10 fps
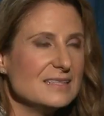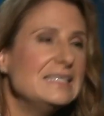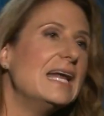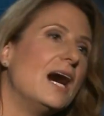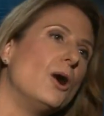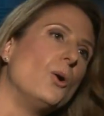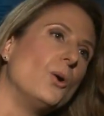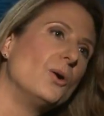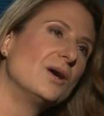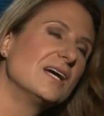No,
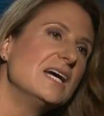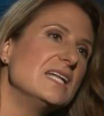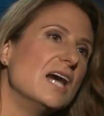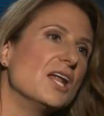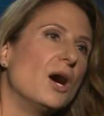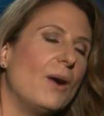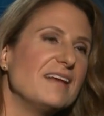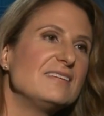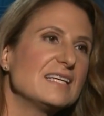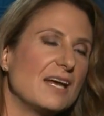no, no. I
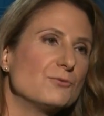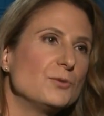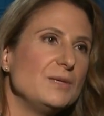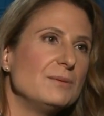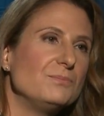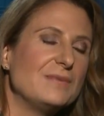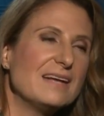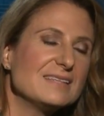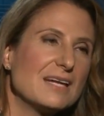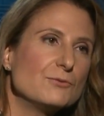think that would be a,
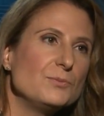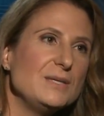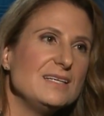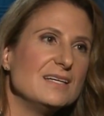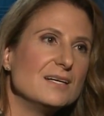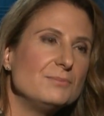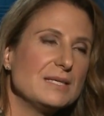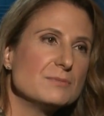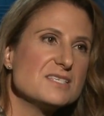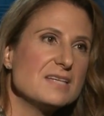I think that would be a
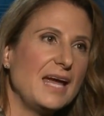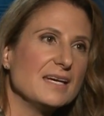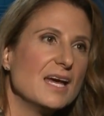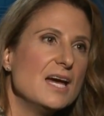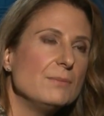big mistake yeah.